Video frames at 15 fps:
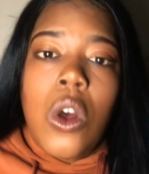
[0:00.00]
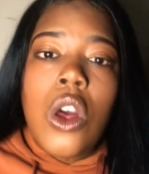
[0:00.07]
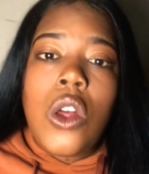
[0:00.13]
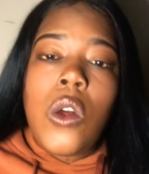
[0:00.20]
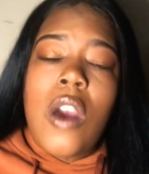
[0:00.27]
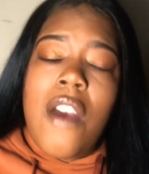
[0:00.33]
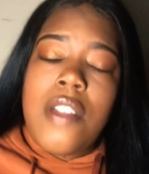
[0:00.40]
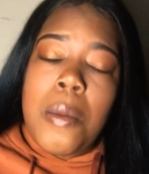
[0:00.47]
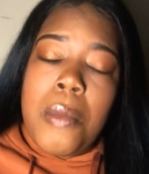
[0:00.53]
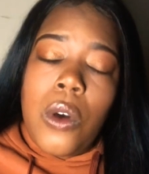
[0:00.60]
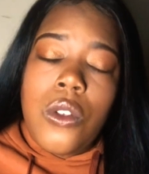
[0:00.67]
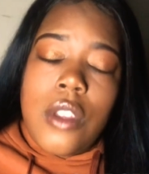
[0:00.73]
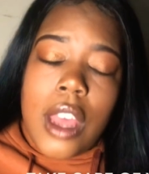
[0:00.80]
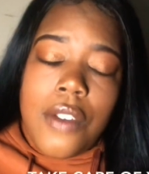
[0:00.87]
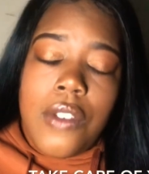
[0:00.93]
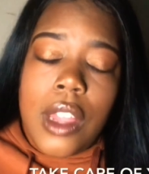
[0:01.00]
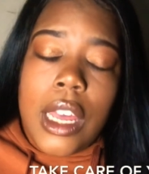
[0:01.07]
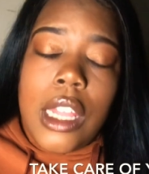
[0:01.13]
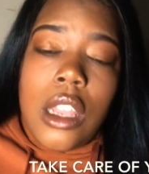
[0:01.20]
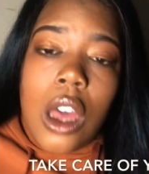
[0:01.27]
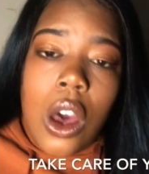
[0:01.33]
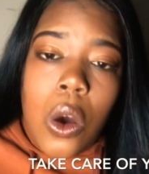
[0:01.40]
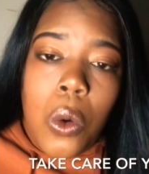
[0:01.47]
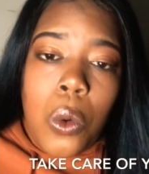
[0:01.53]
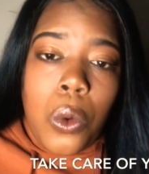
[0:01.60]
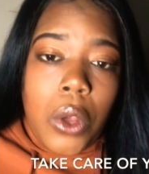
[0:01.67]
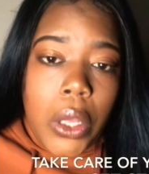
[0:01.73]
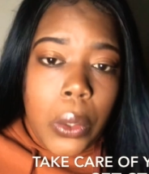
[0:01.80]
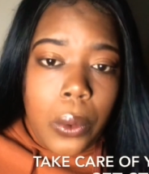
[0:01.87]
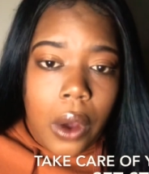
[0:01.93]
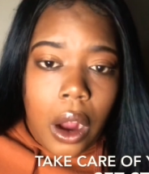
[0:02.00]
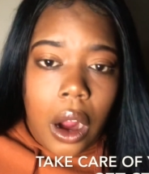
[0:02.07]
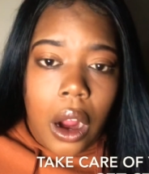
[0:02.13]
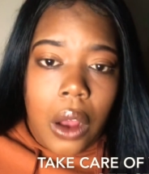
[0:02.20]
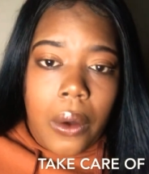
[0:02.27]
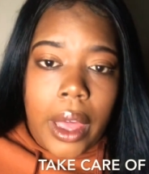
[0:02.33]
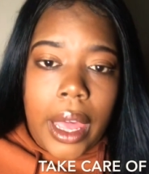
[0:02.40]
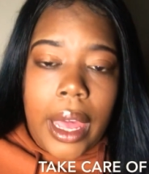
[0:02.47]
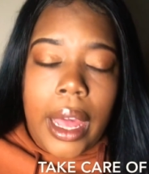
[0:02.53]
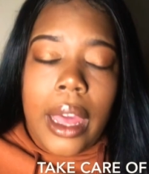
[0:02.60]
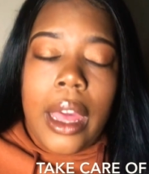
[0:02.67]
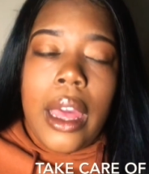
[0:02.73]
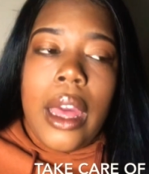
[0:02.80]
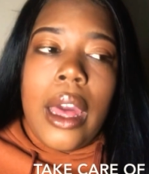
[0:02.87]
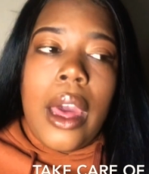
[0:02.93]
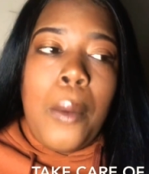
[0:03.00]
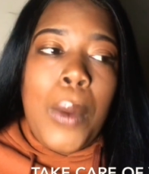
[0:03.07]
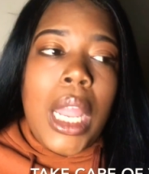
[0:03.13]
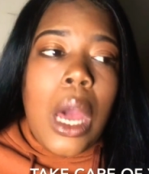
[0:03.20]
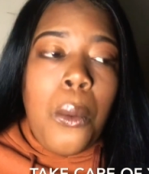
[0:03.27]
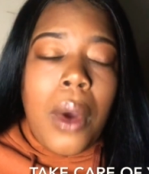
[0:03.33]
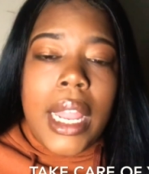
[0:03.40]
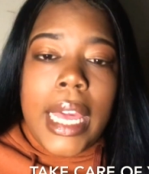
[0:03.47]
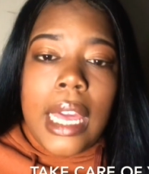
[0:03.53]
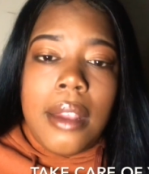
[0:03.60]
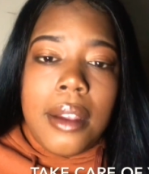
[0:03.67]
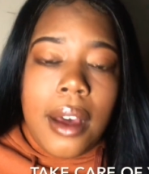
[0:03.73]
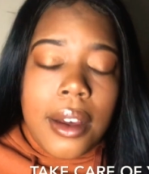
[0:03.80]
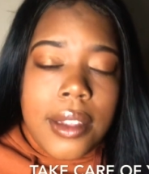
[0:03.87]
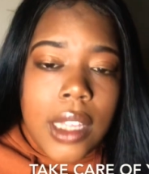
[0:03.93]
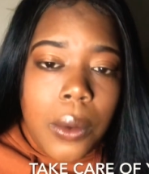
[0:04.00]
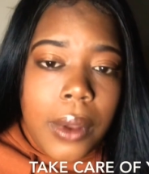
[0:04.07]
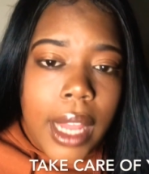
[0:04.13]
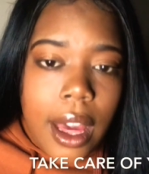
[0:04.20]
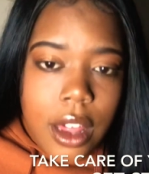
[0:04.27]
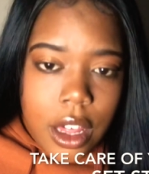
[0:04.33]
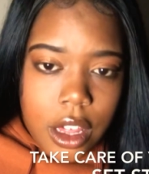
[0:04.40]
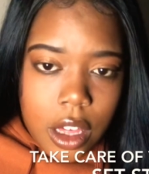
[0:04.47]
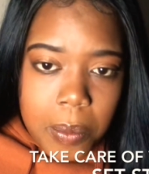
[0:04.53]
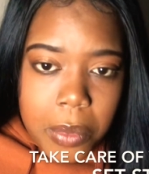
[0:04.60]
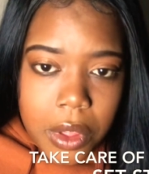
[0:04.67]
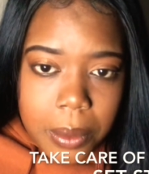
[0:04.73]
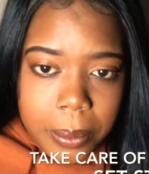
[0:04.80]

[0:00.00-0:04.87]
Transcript: you have to most definitely know who you are, okay? We don't want to get lost in relationships.